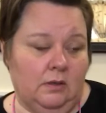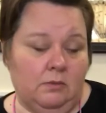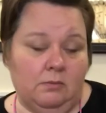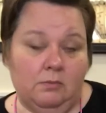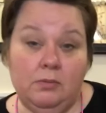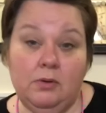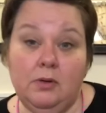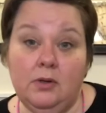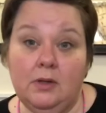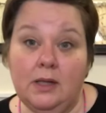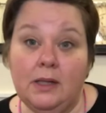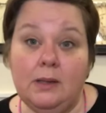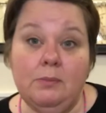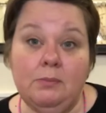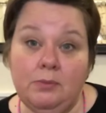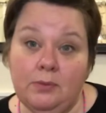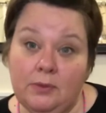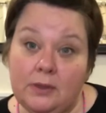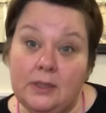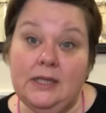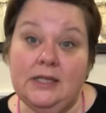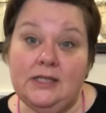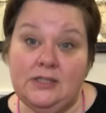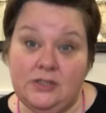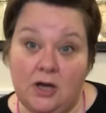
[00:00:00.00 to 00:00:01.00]
pull it
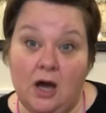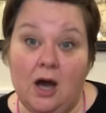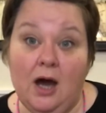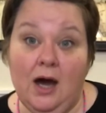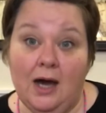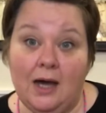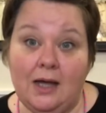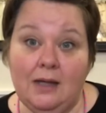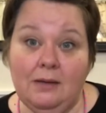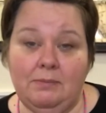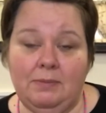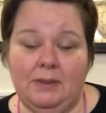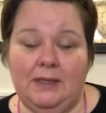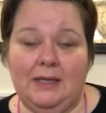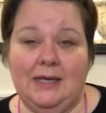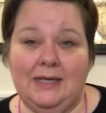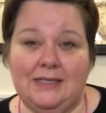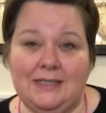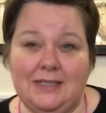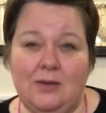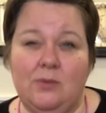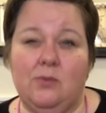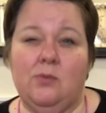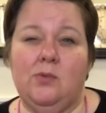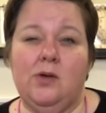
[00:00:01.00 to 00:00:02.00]
pretty taut, because
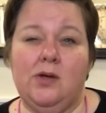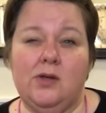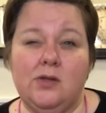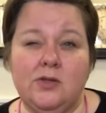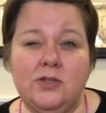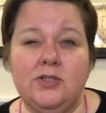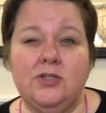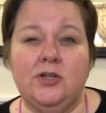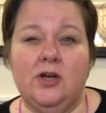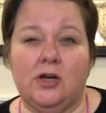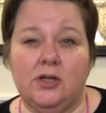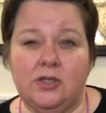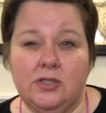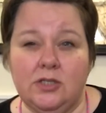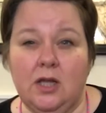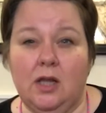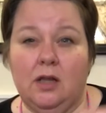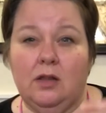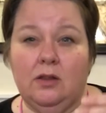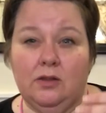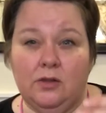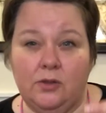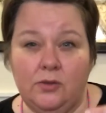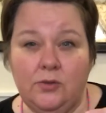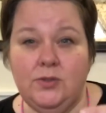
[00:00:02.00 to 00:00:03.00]
it will start to
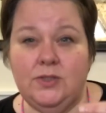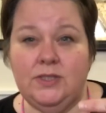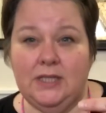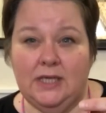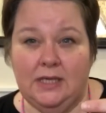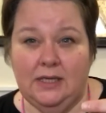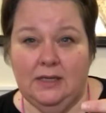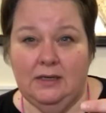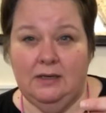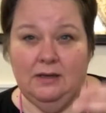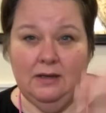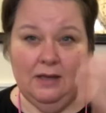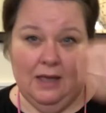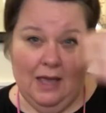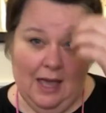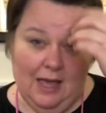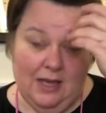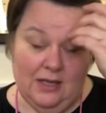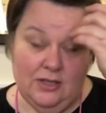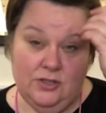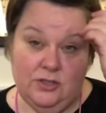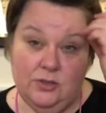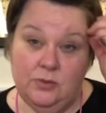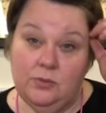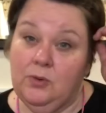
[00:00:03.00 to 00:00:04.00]
loosen
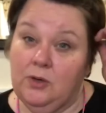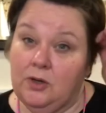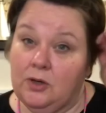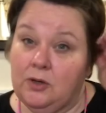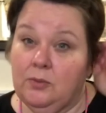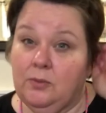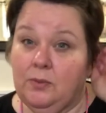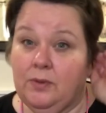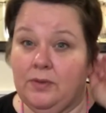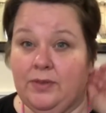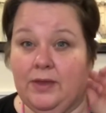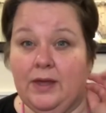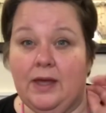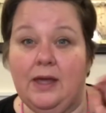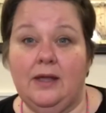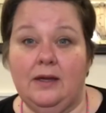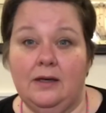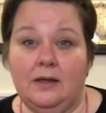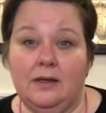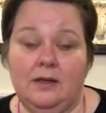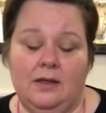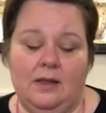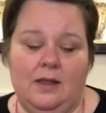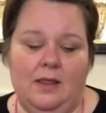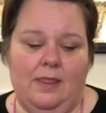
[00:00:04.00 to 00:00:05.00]
as you work with it
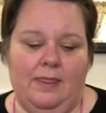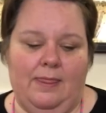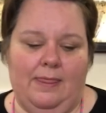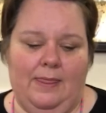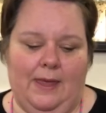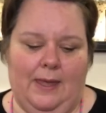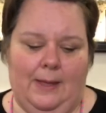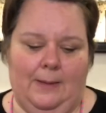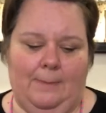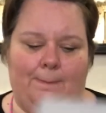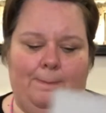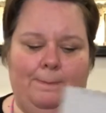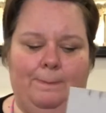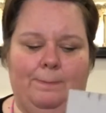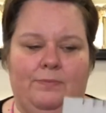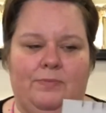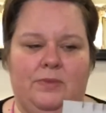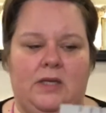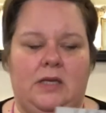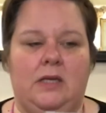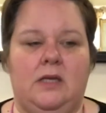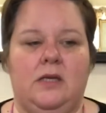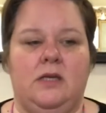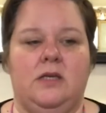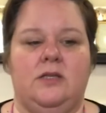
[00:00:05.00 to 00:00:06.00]
then.
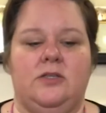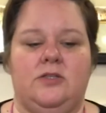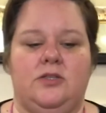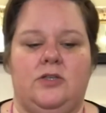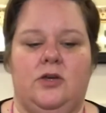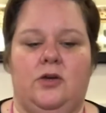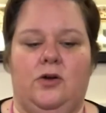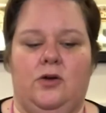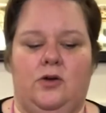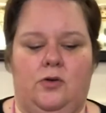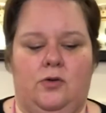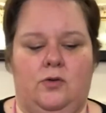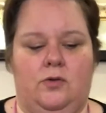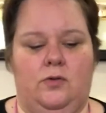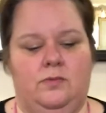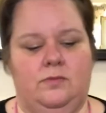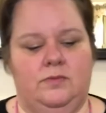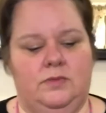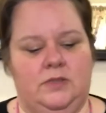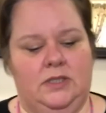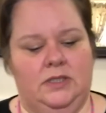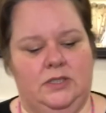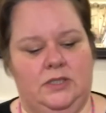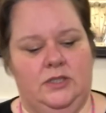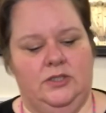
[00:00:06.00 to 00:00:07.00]
So
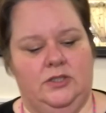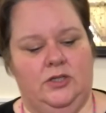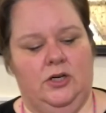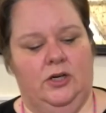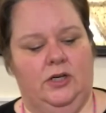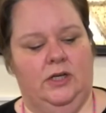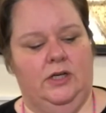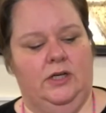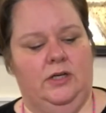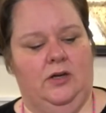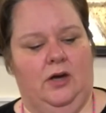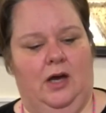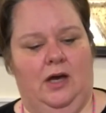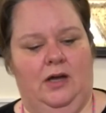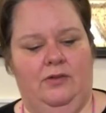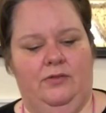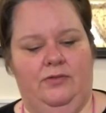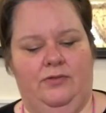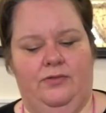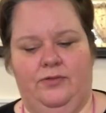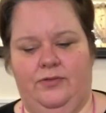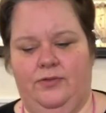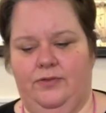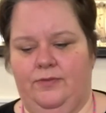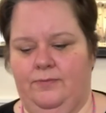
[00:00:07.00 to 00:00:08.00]
to start it
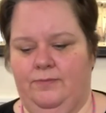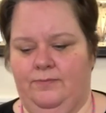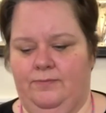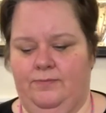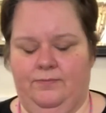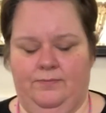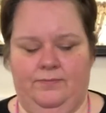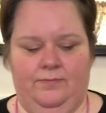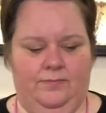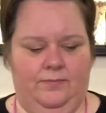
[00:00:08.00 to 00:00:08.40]
off,